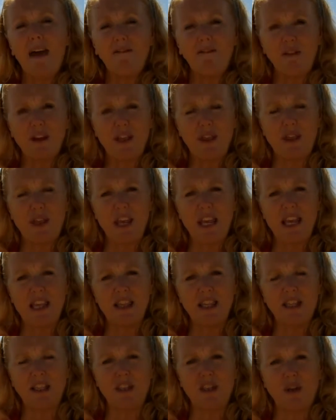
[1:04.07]
everything
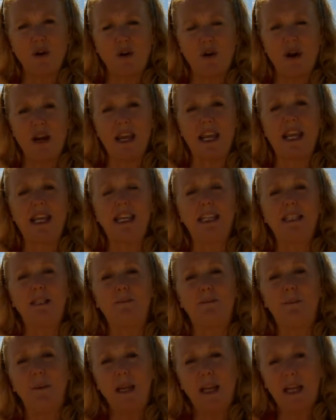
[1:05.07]
in the story
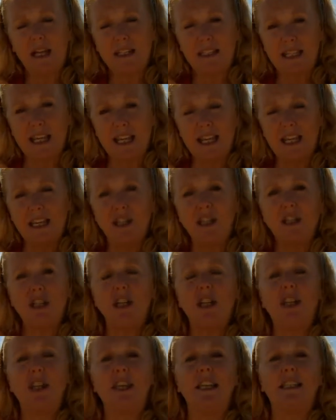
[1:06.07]
is building
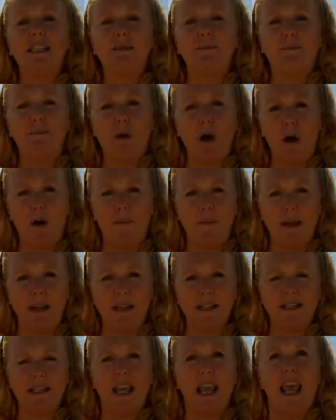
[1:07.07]
to this
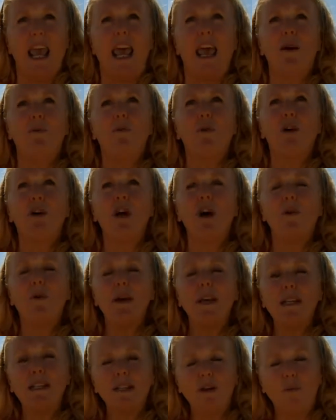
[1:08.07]
moment. And we'll go
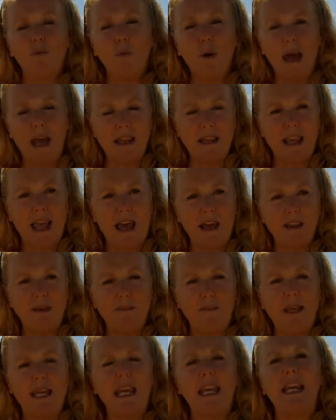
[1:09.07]
into how
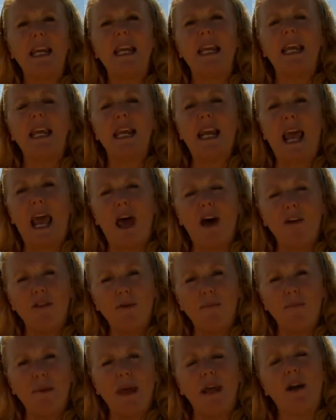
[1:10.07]
the beginning and how
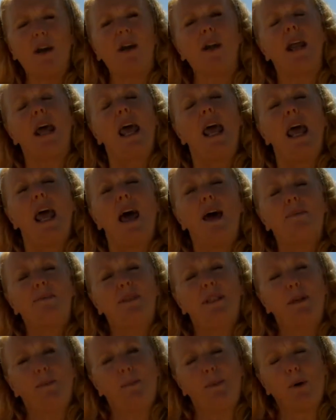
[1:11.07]
the middle help
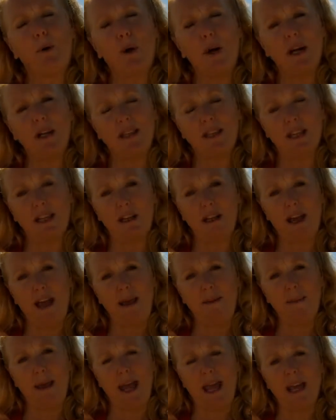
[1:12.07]
support the
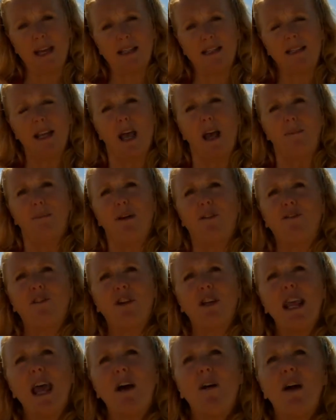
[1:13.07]
climax. But
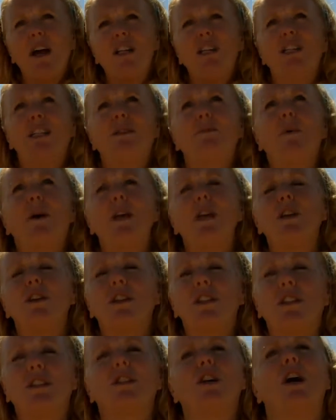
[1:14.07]
for now, I just want you
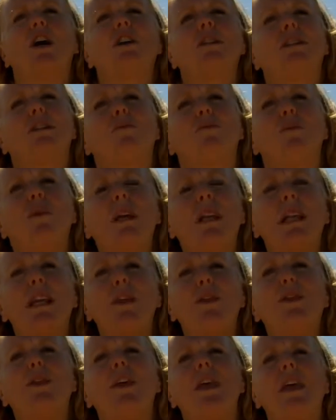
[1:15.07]
to start to
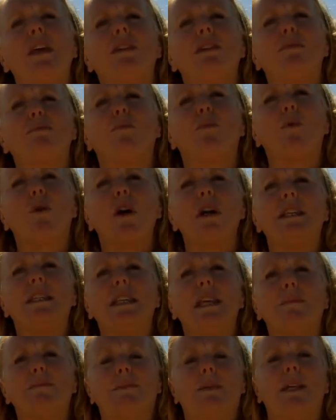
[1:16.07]
really think more
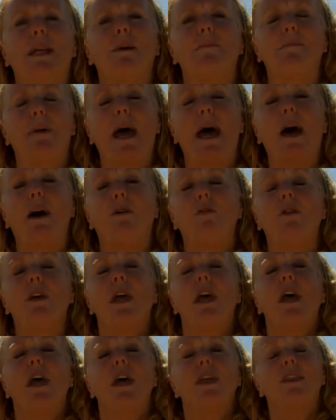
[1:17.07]
deeply about
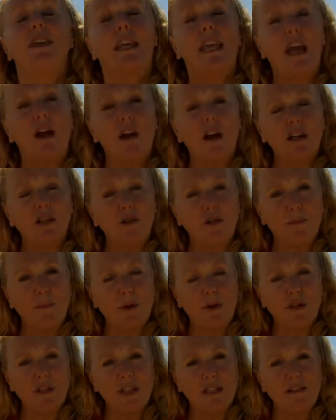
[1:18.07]
the character
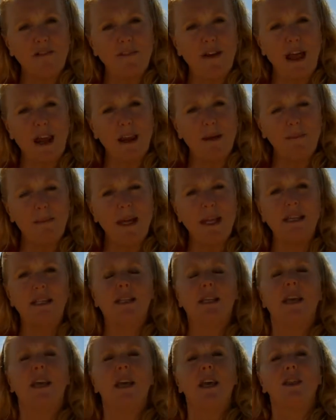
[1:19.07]
emotional
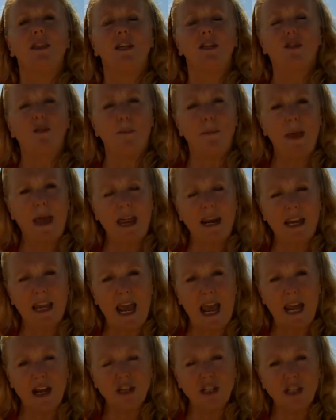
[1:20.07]
development, the dramatic
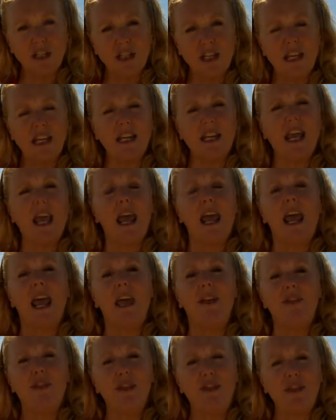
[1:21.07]
action,
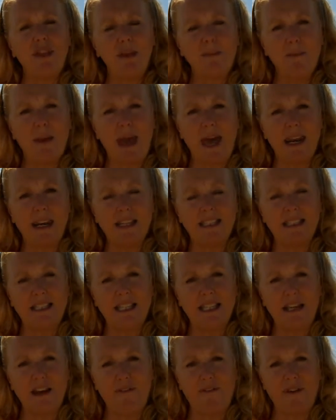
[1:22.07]
and the thematic
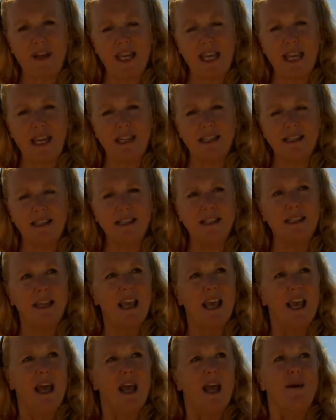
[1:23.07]
significance.
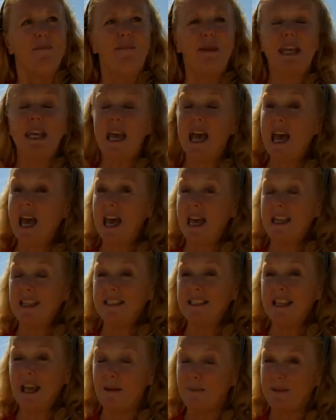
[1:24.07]

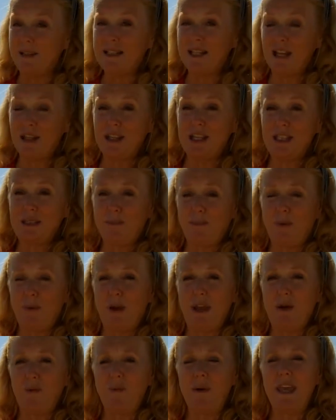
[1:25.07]
Because up until this
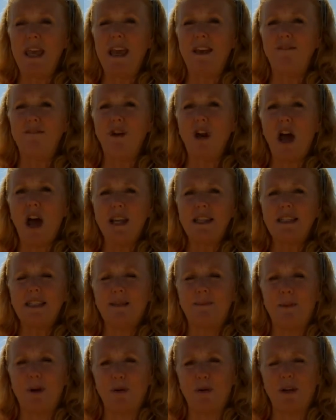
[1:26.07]
point, we have not
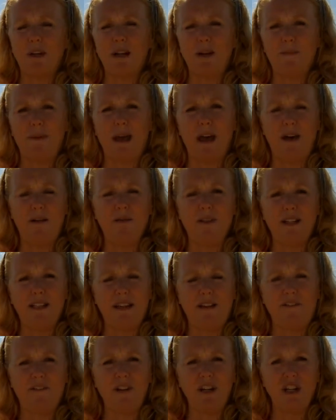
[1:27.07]
spoken about the
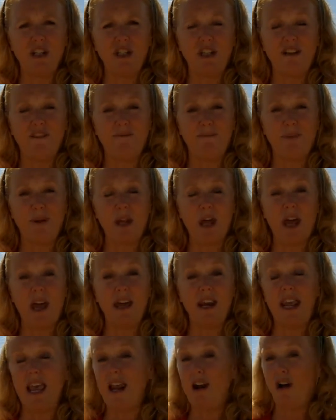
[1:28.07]
definition of
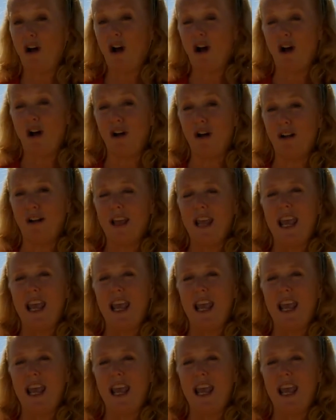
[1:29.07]
plot at all.